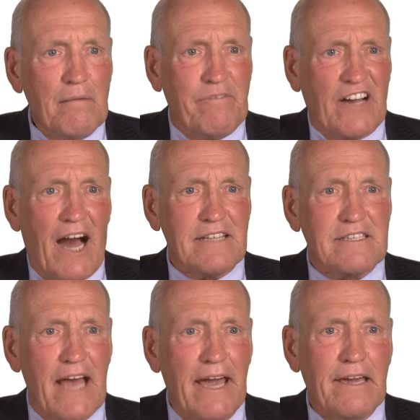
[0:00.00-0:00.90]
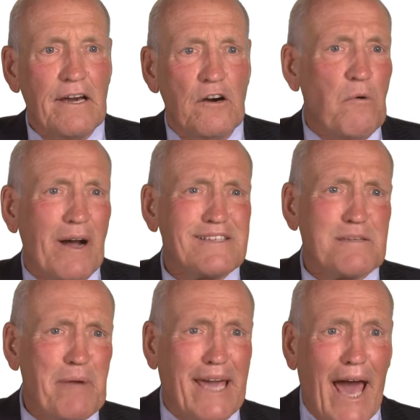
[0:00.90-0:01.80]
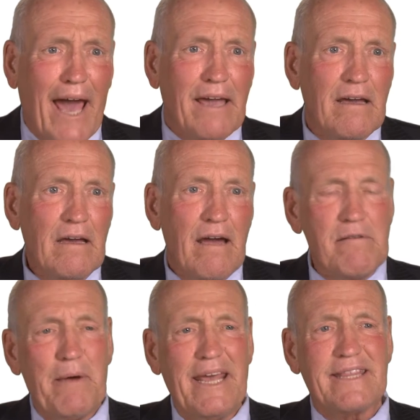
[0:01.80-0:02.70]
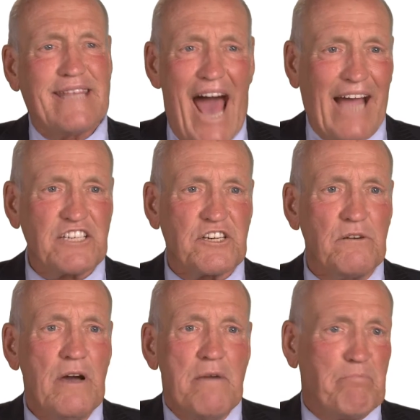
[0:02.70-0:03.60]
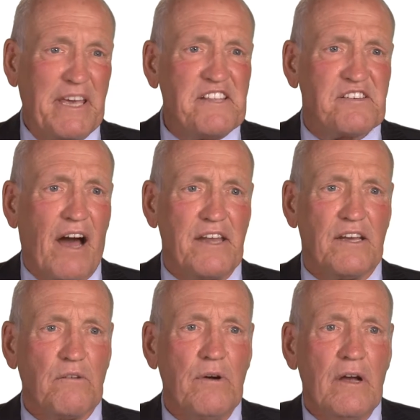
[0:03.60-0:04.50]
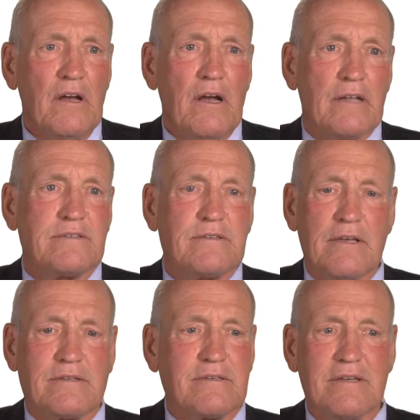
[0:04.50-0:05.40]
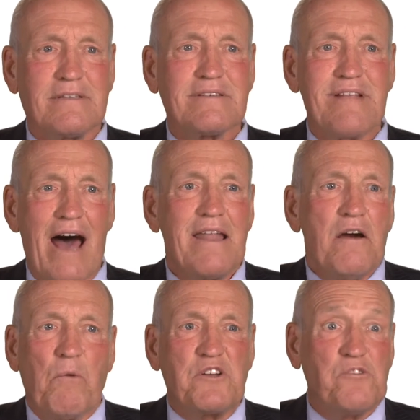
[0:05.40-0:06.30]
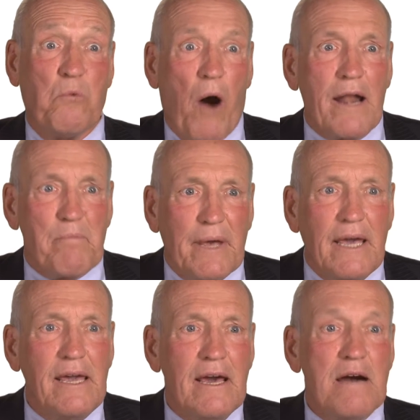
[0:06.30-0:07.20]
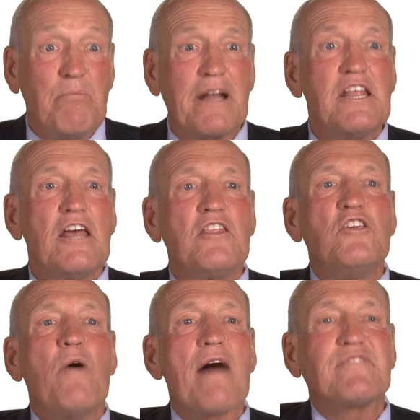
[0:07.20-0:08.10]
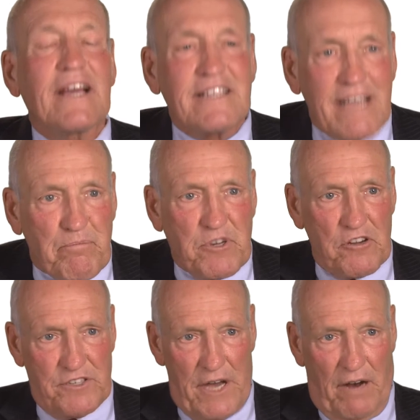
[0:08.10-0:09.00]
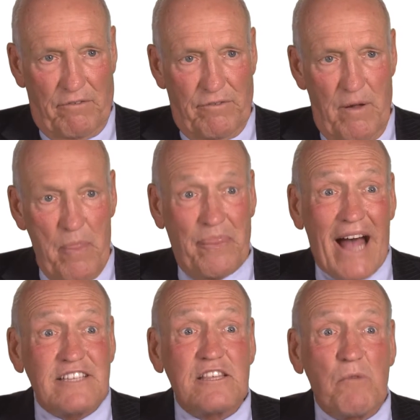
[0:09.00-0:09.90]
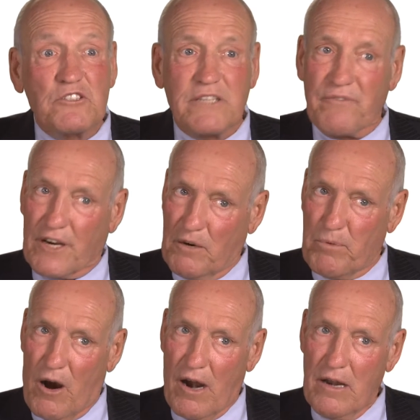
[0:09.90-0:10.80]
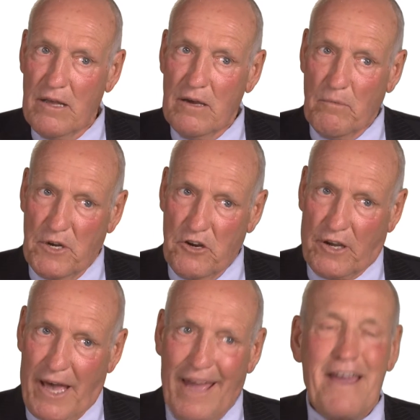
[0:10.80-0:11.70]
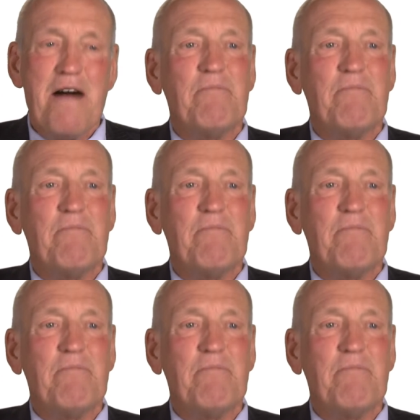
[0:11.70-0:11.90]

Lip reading: For God's sake, who wants to be gay? Everybody attacks you, beats on you. It's not what you want to be, but you have to accept yourself. That's the most difficult part when you're gay.